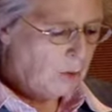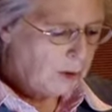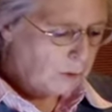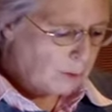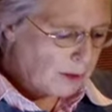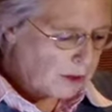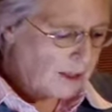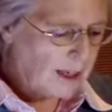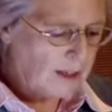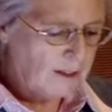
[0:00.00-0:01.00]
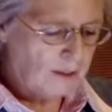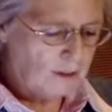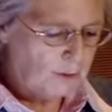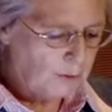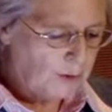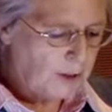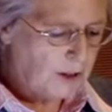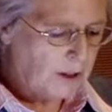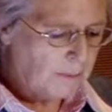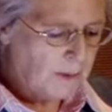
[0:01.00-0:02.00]
We recognize the
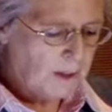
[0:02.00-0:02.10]
figure